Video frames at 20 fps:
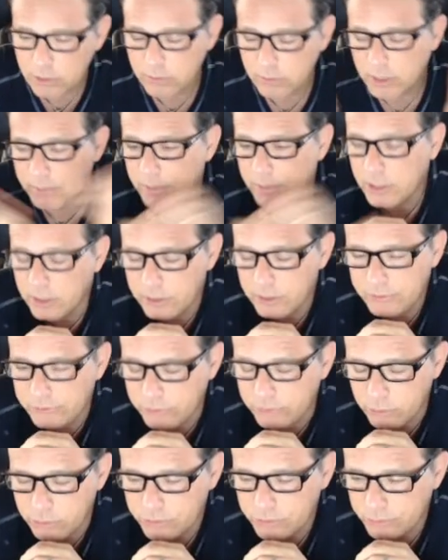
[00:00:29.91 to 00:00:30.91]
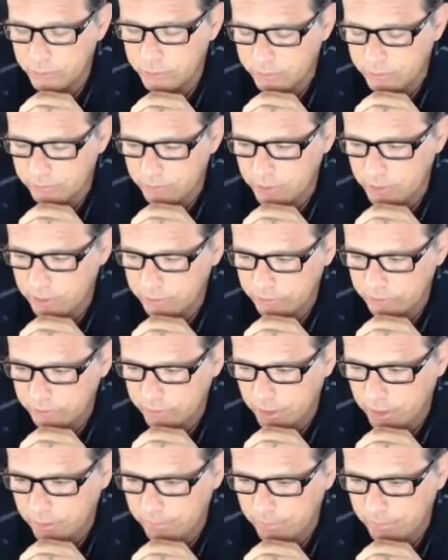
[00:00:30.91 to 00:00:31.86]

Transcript: You want to be good stewards with the Venice